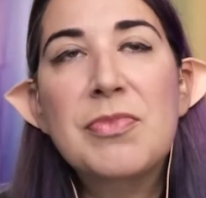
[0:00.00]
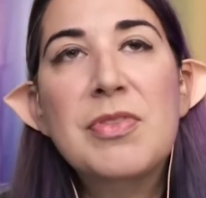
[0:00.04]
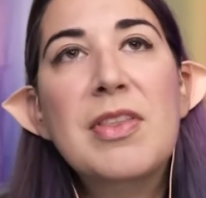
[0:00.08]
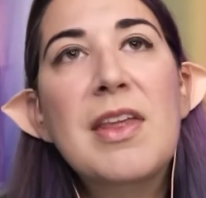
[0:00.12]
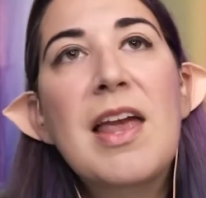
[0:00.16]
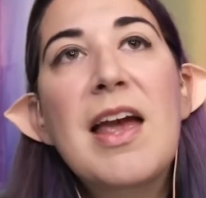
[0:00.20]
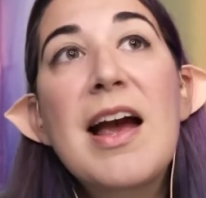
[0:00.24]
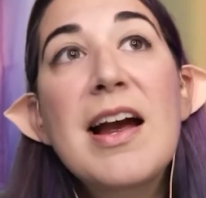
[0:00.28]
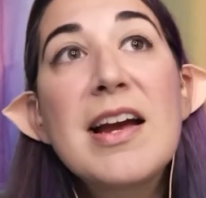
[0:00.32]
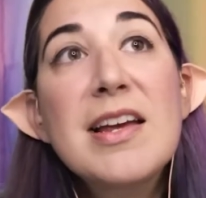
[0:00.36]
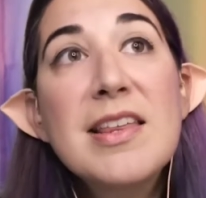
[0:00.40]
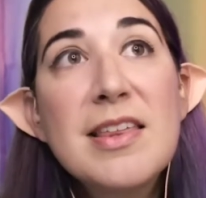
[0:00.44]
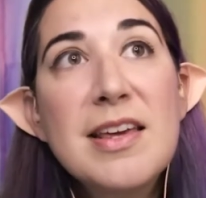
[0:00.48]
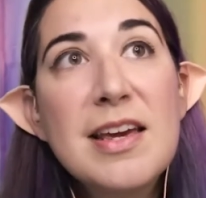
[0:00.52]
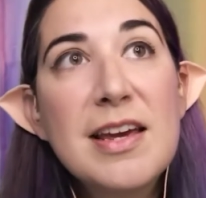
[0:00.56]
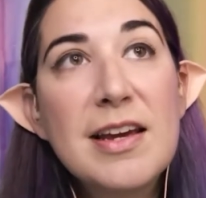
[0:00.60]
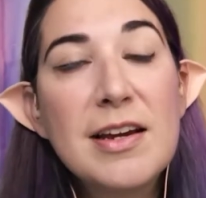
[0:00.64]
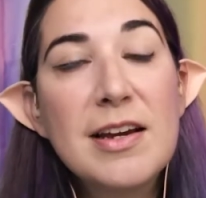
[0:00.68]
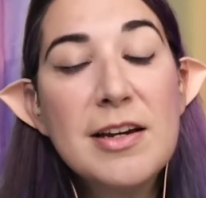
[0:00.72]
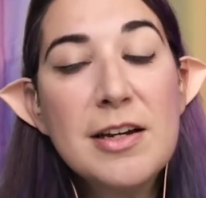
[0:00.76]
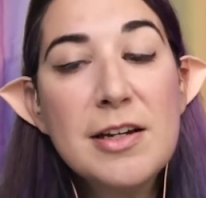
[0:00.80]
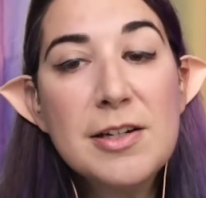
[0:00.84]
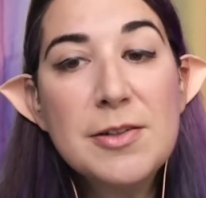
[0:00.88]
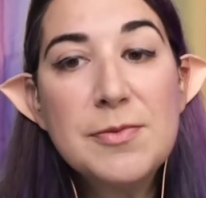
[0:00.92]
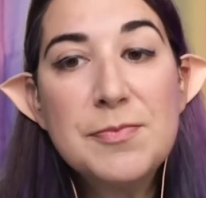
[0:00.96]
I
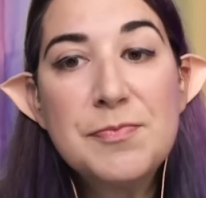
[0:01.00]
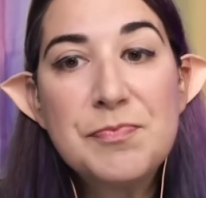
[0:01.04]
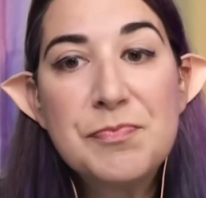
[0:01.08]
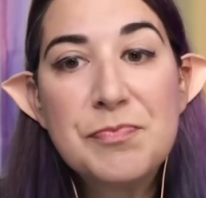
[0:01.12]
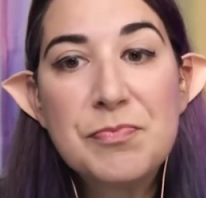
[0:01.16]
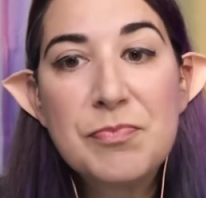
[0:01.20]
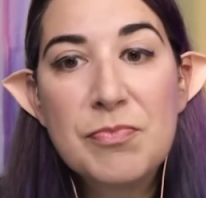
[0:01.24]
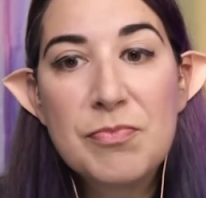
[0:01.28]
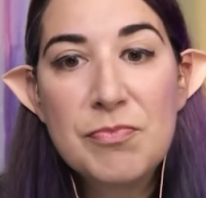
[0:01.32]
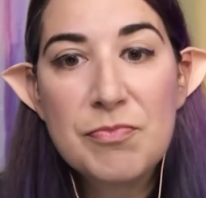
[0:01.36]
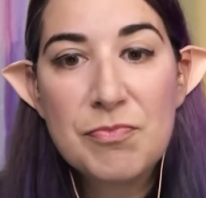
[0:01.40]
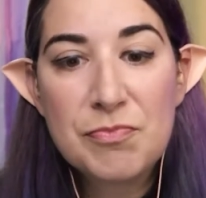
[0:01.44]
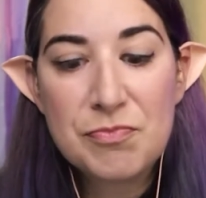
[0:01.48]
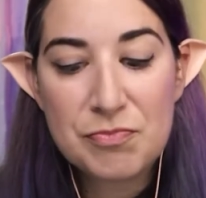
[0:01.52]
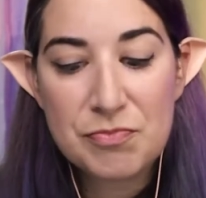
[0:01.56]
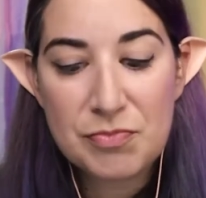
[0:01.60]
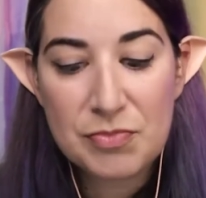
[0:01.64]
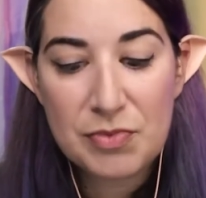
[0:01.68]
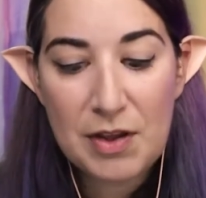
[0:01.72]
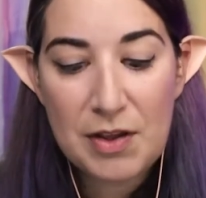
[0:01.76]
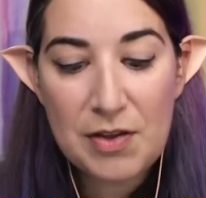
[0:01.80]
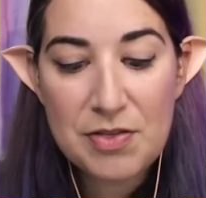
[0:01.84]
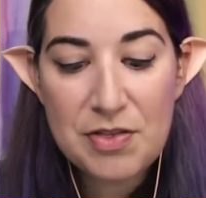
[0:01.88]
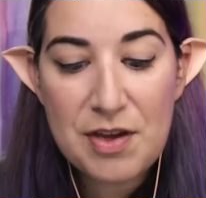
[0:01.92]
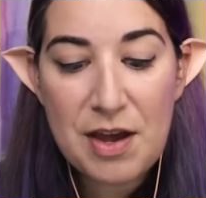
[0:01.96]
think
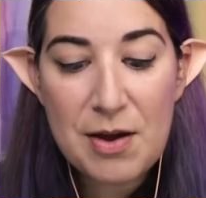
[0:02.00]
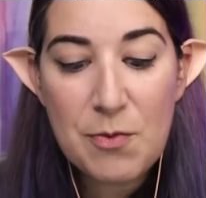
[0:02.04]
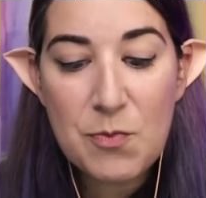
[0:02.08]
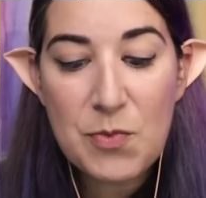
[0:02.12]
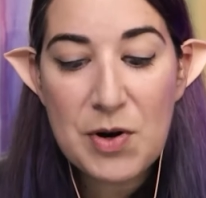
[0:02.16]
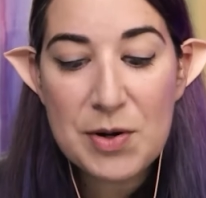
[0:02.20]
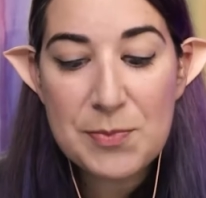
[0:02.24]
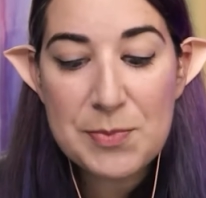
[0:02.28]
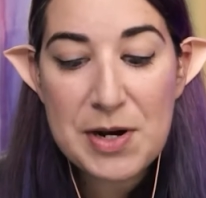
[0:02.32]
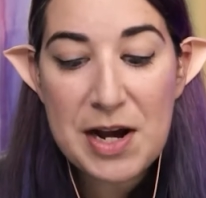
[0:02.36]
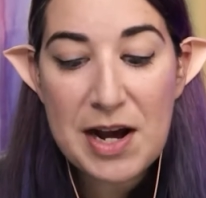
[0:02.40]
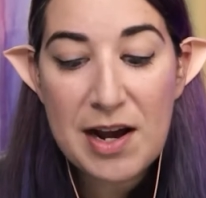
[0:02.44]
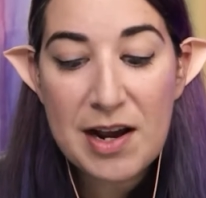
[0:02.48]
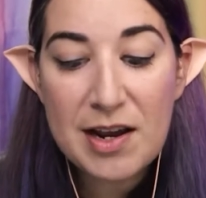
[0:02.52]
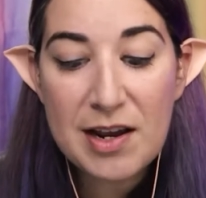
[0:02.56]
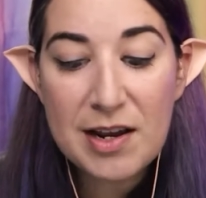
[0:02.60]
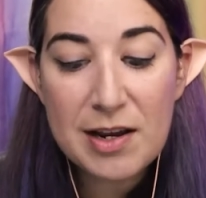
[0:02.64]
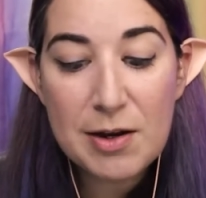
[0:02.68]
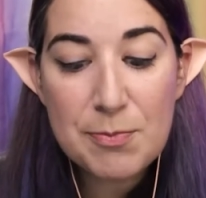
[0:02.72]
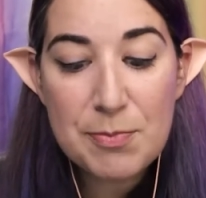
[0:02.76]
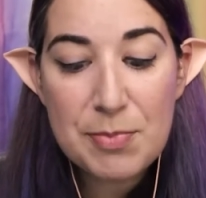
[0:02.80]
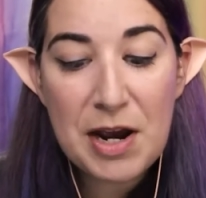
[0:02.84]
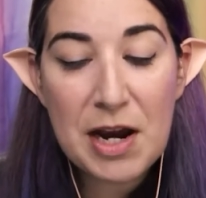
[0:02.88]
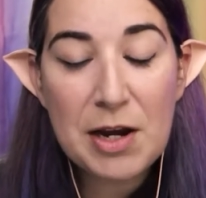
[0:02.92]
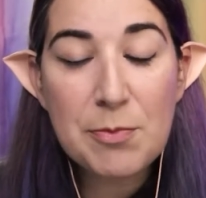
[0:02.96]
that when my
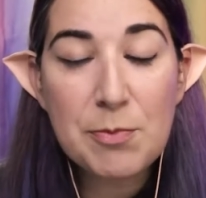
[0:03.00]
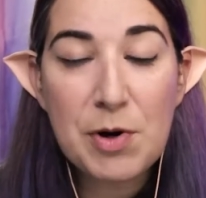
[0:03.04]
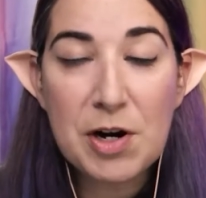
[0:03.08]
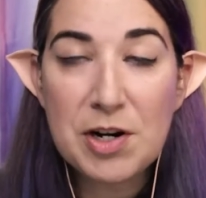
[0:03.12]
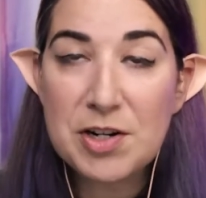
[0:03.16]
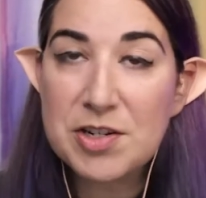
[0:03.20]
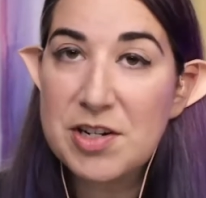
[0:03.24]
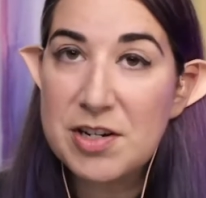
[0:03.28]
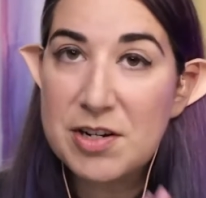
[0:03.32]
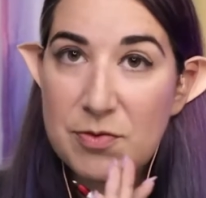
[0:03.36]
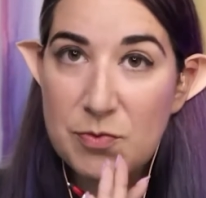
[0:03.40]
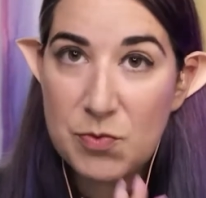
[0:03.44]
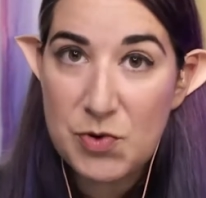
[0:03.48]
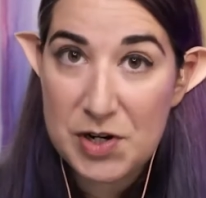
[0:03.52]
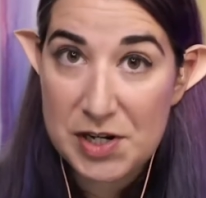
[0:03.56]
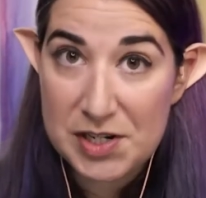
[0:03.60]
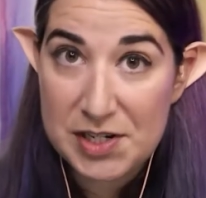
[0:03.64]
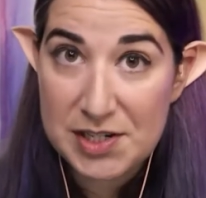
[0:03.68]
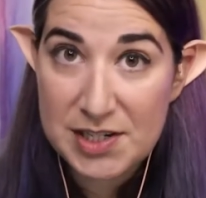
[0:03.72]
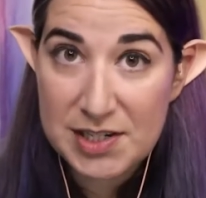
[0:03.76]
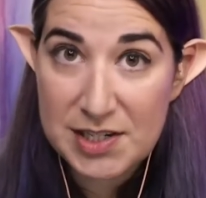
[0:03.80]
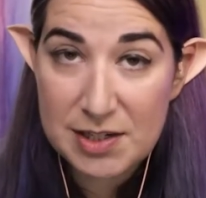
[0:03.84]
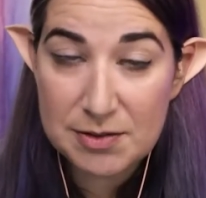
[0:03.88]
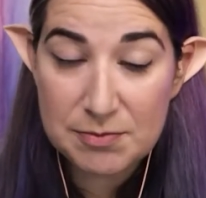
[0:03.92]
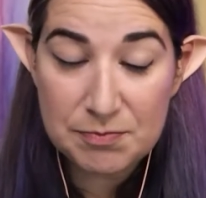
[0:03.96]
pine marten
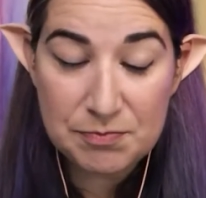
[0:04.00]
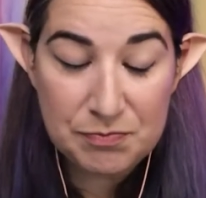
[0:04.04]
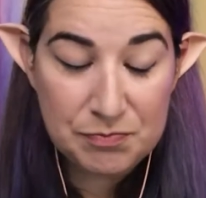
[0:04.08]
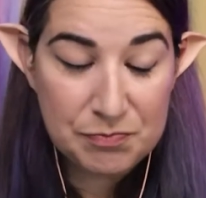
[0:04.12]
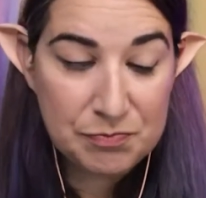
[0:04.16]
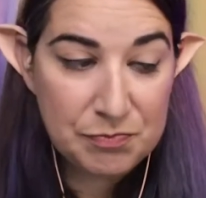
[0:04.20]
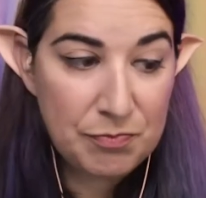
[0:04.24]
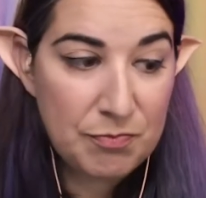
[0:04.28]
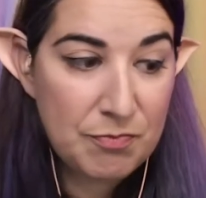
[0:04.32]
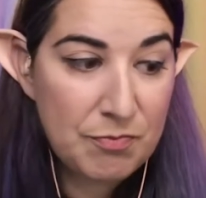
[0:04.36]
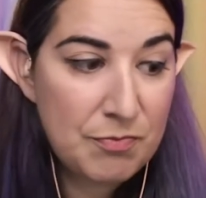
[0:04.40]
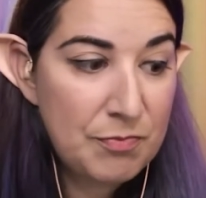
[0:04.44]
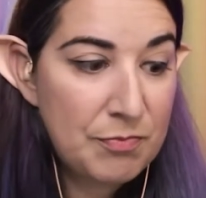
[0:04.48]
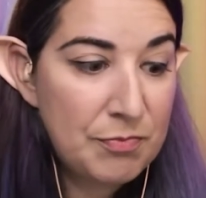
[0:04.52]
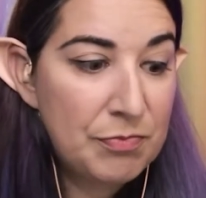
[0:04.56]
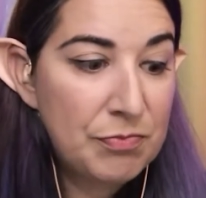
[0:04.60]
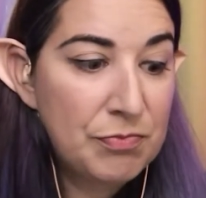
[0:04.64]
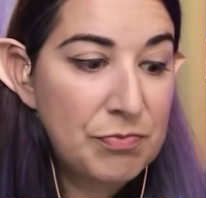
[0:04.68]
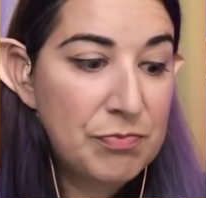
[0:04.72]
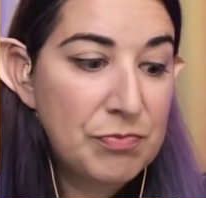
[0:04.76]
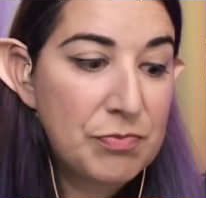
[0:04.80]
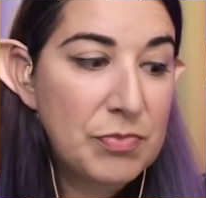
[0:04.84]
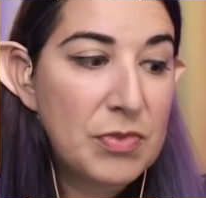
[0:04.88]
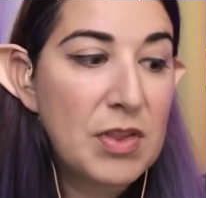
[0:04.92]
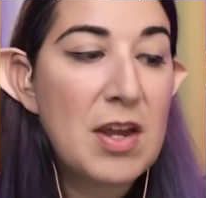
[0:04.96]
was
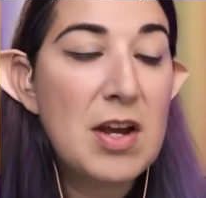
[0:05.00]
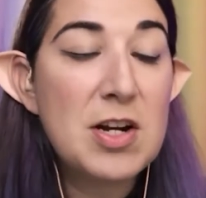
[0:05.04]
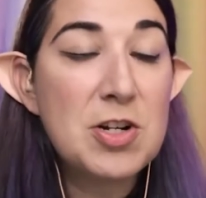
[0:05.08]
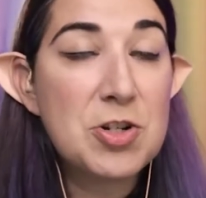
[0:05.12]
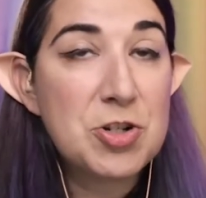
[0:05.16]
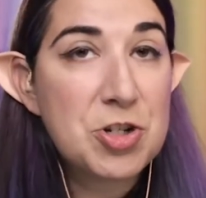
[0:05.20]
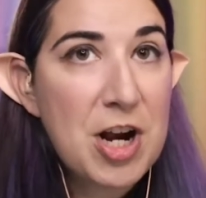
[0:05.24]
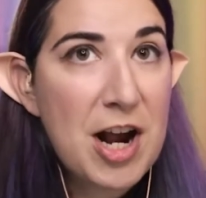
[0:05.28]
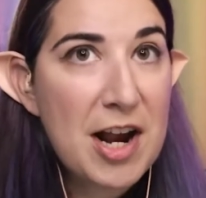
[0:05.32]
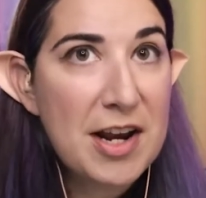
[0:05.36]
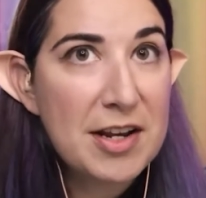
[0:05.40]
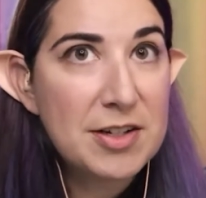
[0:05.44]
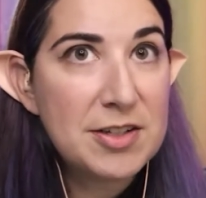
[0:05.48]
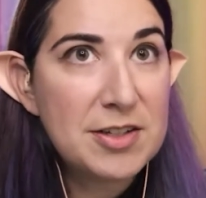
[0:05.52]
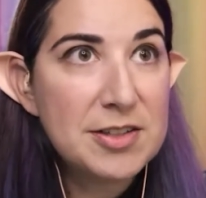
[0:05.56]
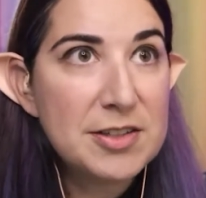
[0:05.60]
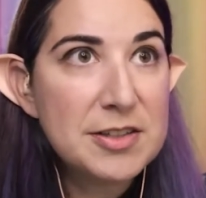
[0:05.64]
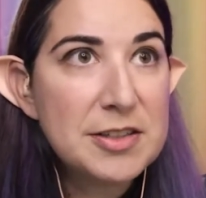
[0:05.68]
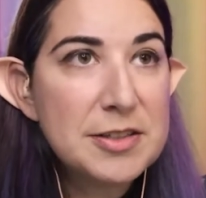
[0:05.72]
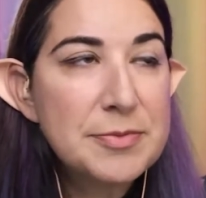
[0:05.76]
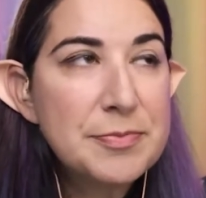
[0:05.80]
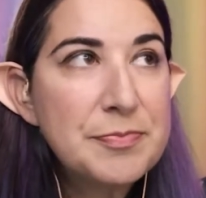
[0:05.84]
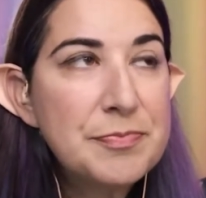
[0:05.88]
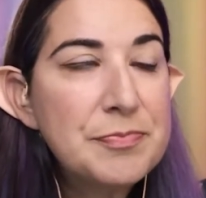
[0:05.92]
a child,